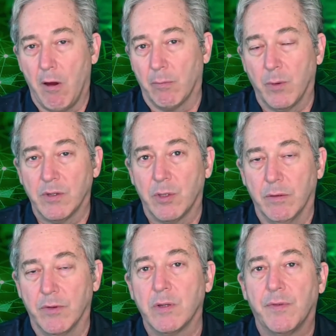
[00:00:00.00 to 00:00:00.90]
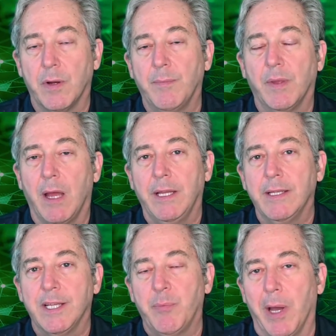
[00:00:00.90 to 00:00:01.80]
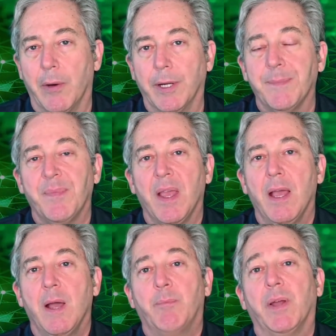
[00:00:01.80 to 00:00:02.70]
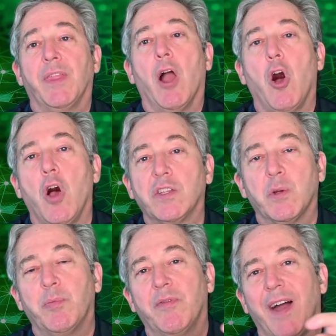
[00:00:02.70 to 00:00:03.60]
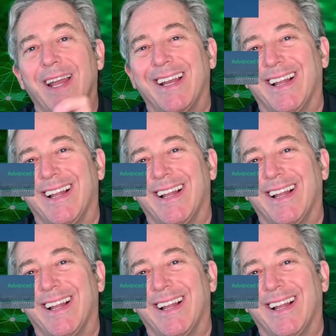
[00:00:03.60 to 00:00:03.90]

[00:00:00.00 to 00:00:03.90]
servers from Intel powered, but they also provided a